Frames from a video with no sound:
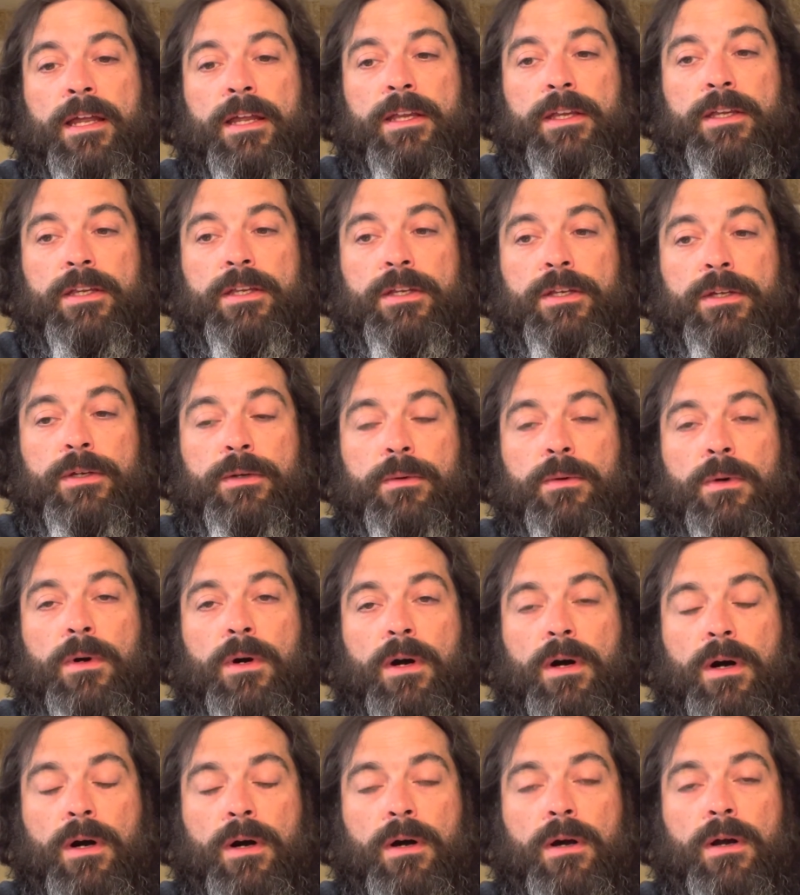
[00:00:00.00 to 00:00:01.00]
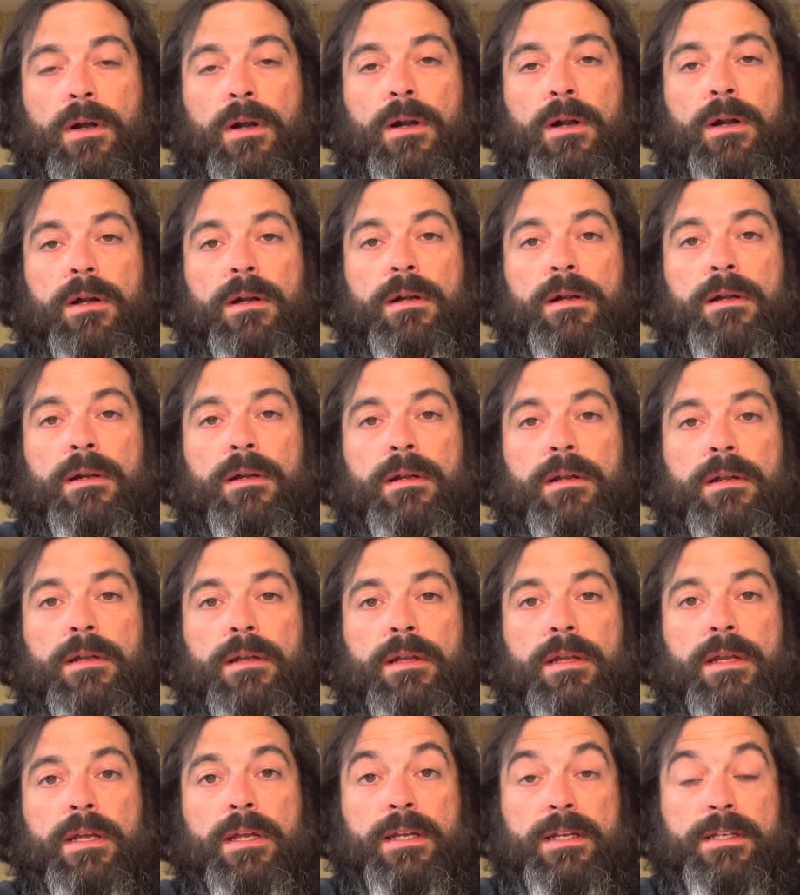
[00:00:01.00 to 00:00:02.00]
you are,
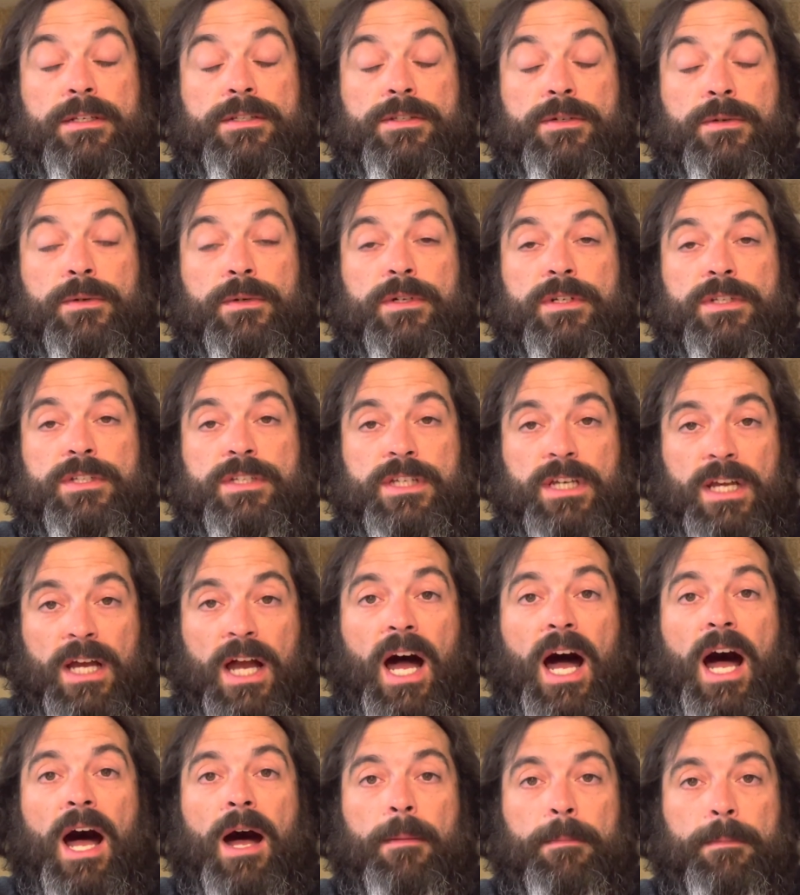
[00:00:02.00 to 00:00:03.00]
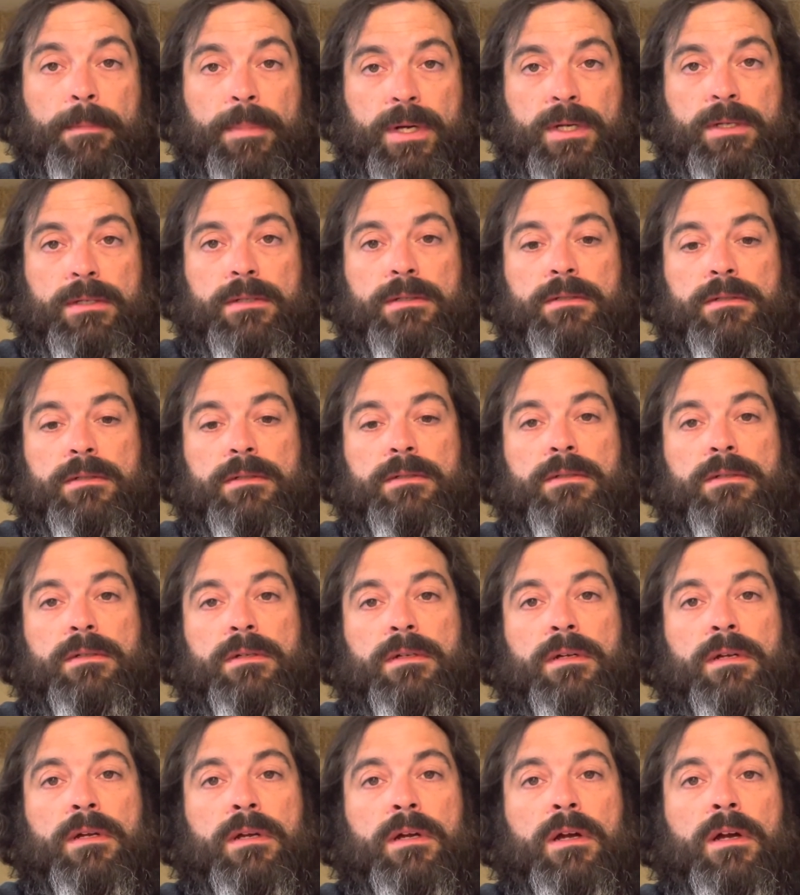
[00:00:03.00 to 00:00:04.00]
it is your job
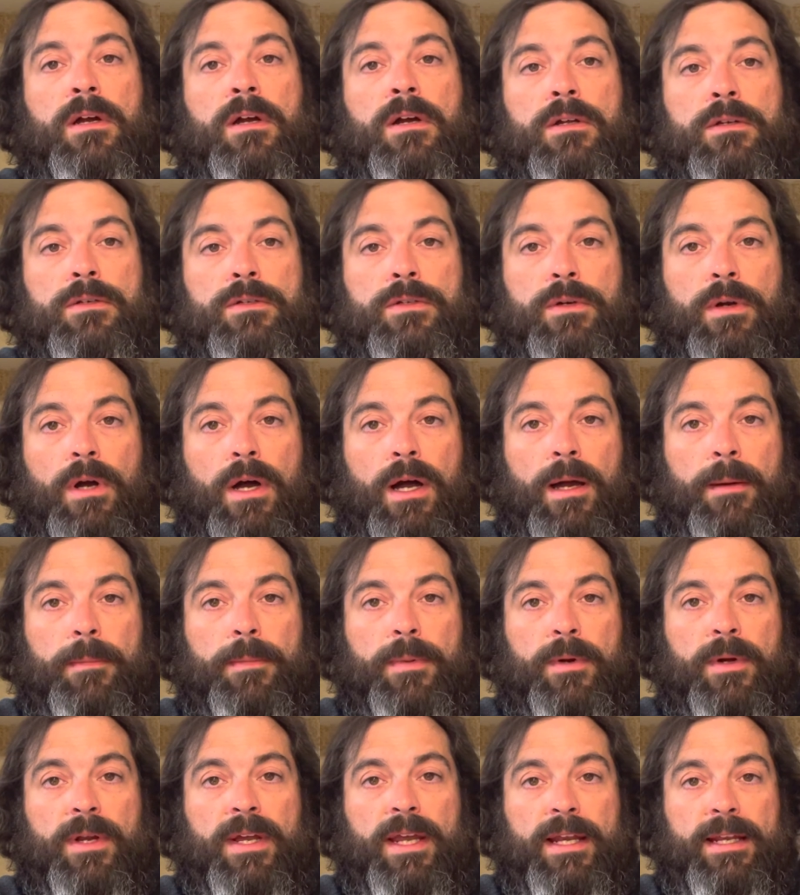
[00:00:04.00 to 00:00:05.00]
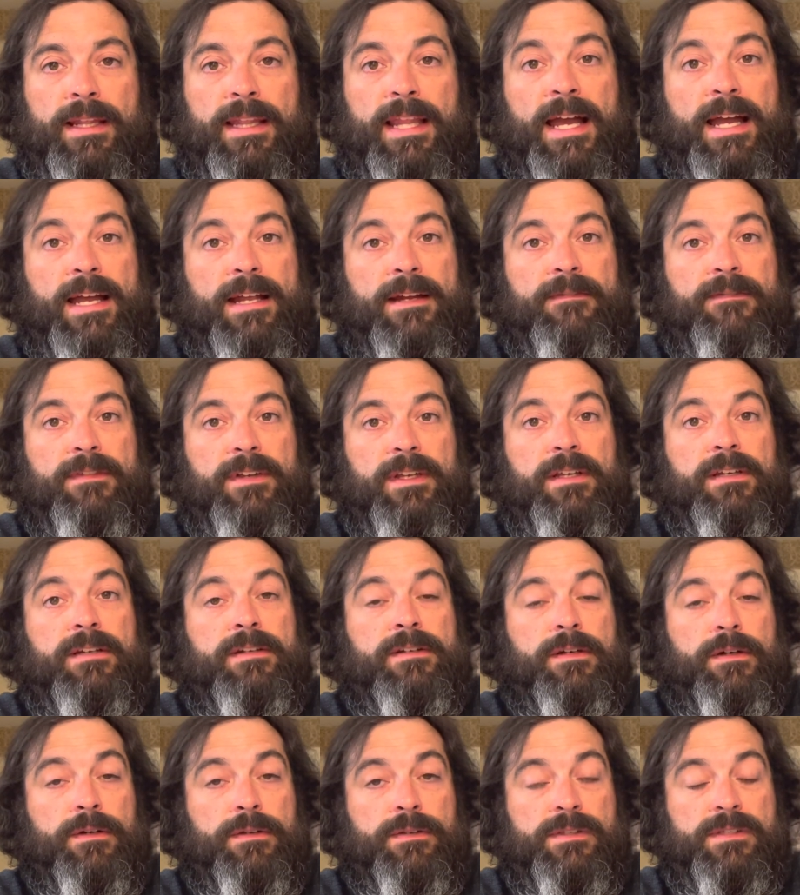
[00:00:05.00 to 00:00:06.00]
to operate that
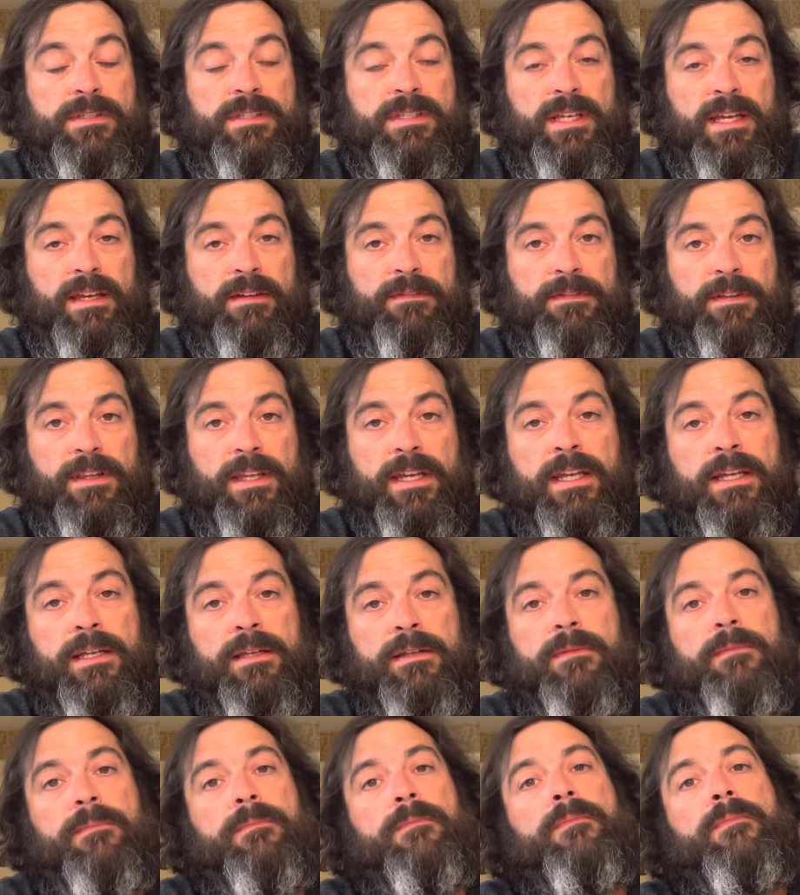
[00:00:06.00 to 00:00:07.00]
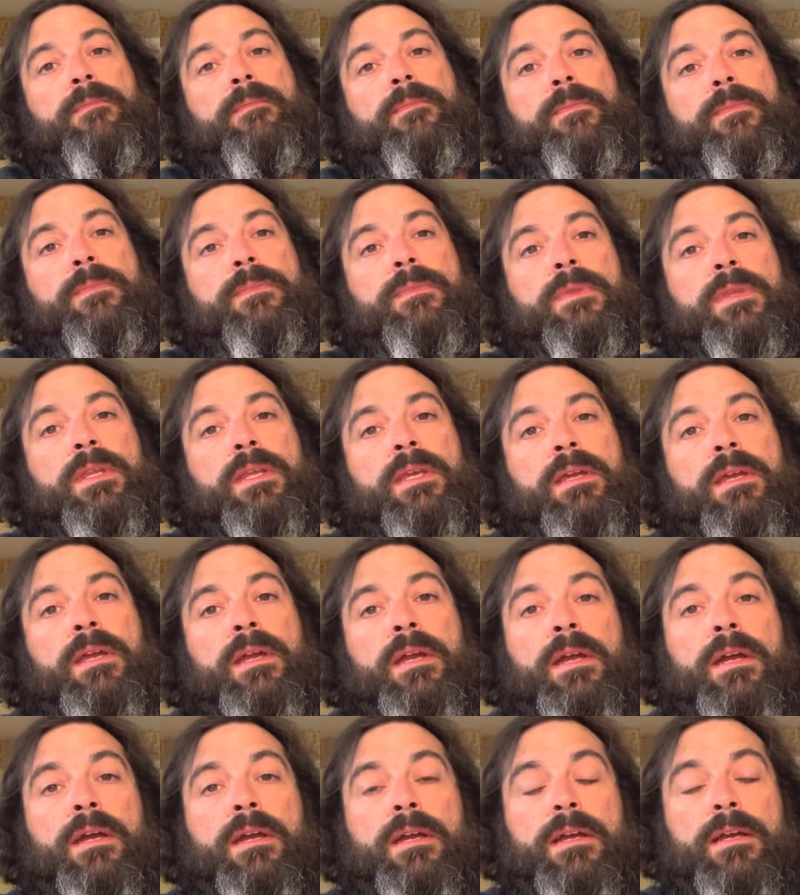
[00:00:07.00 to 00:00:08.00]
vehicle safely.
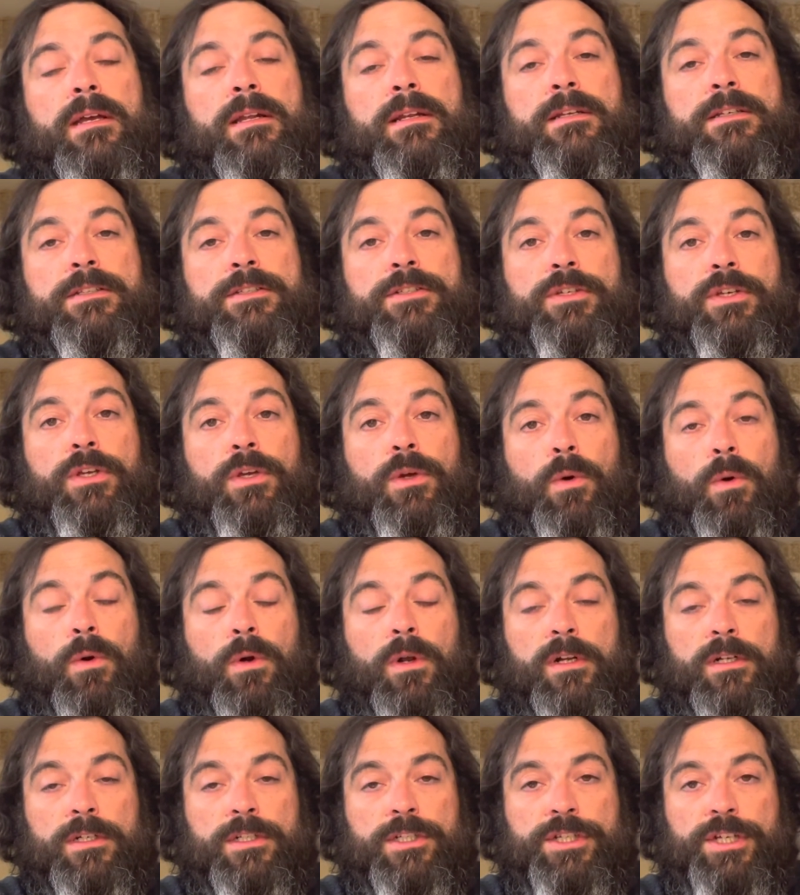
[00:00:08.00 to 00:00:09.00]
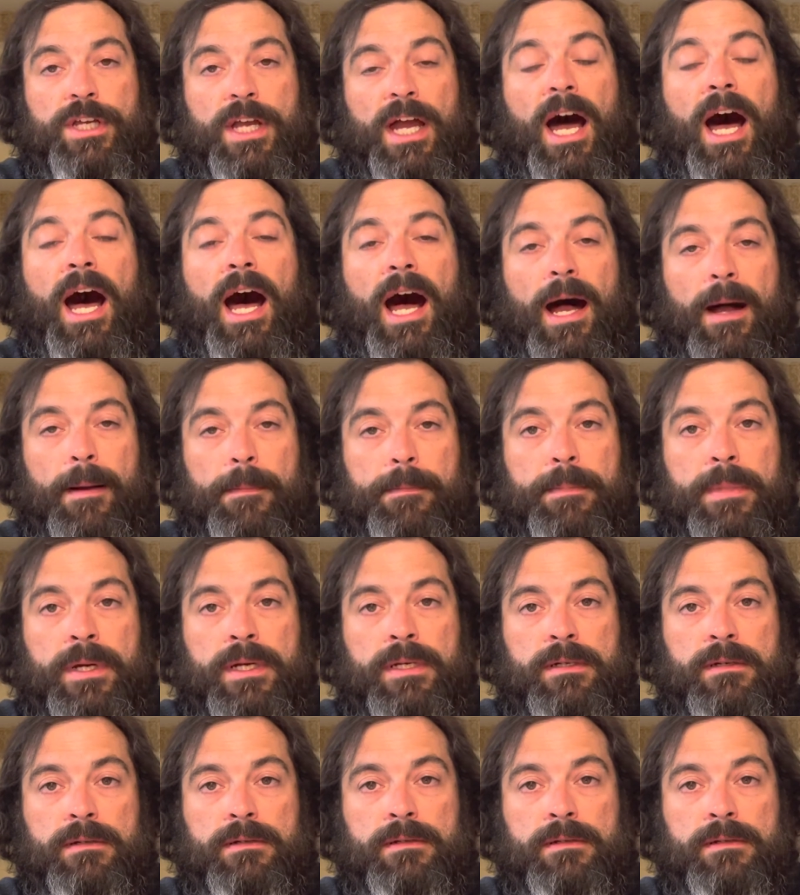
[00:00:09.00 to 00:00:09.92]
It is your job